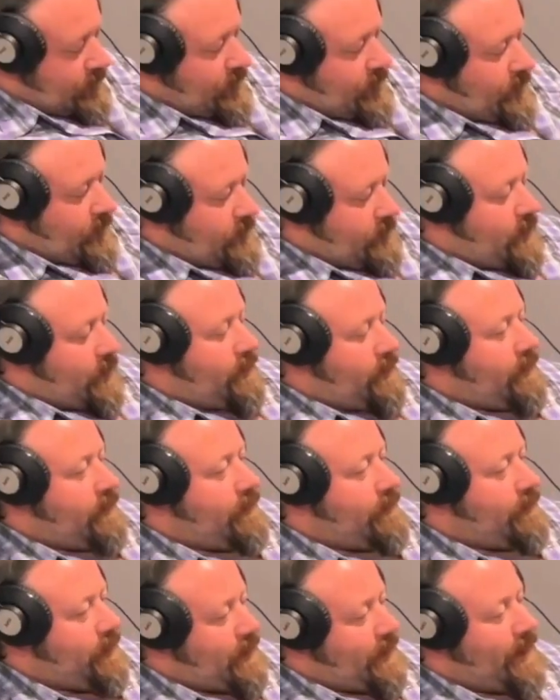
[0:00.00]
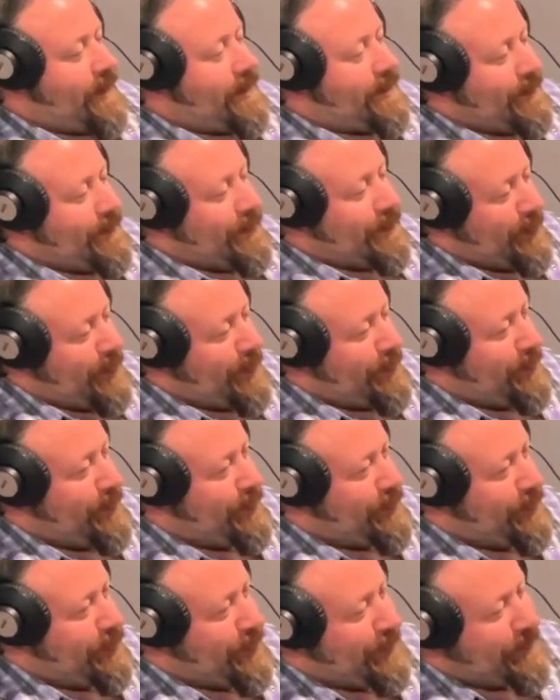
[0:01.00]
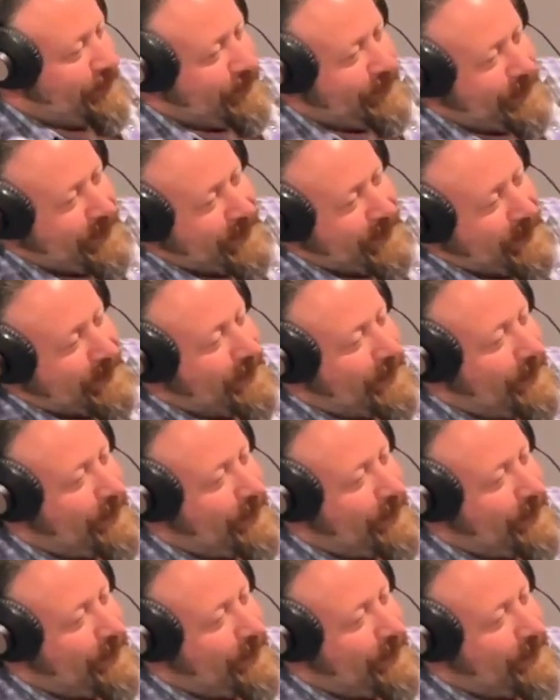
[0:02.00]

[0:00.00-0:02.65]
It's going. We chatted a little bit before we hit the